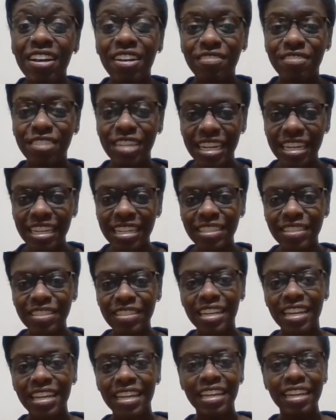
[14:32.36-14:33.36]
of
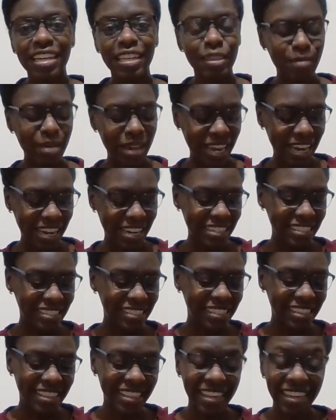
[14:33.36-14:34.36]
days in the past,
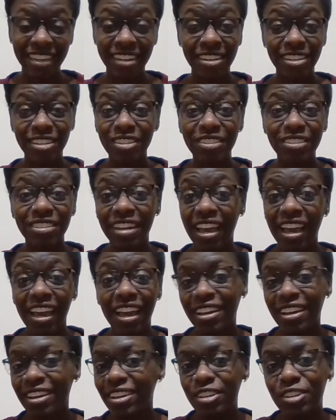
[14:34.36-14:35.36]
then
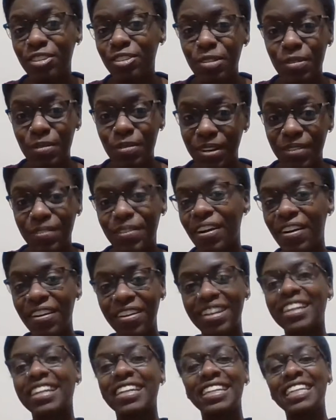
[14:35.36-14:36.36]
you're doing it
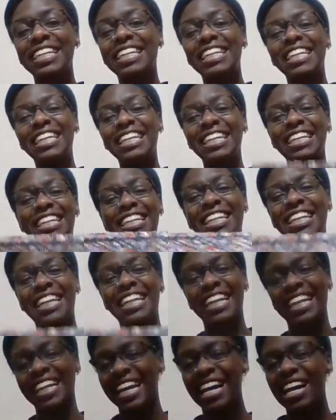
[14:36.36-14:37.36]
wrong.
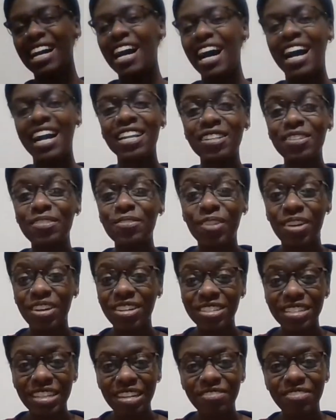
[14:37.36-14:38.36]
I didn't
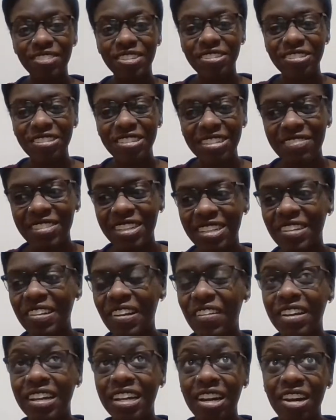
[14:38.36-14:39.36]
watch that much TV
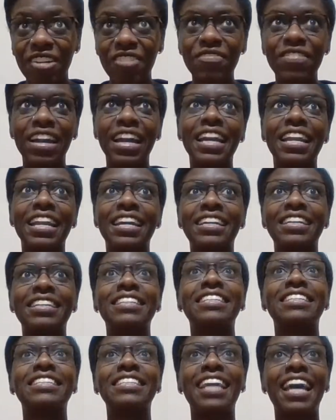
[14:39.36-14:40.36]
growing up, and
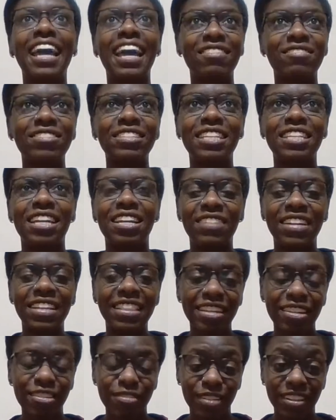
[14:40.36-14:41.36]
every time I
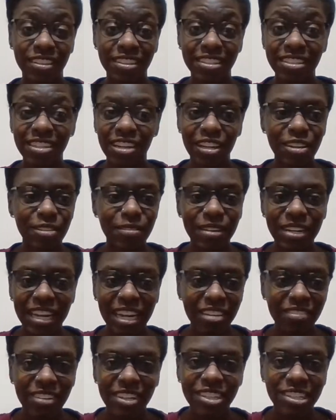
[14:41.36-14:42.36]
think about this colorway
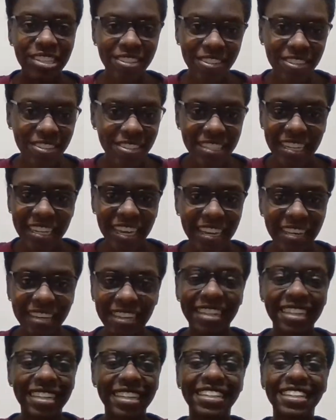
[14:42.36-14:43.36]
name, I just start singing.
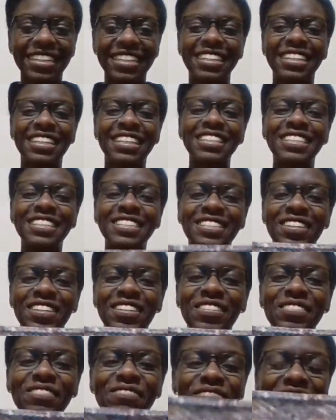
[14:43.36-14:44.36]

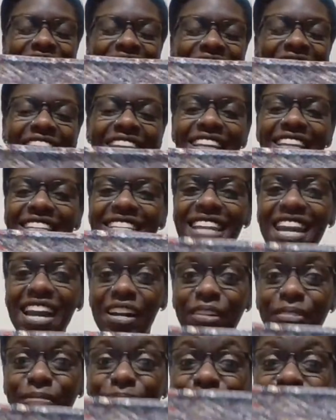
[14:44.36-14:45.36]
So,
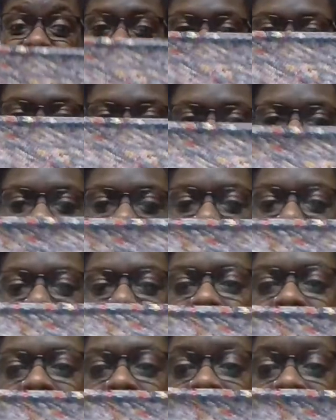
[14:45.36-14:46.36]
yeah.
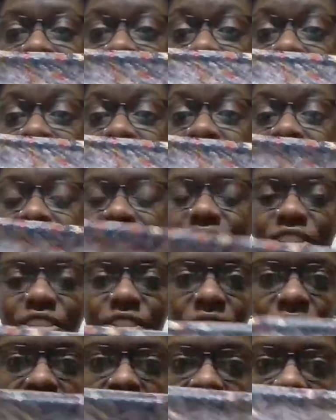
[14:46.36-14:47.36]
But there is the
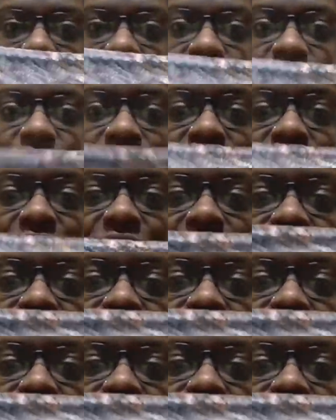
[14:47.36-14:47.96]
shawl. I'll hold it a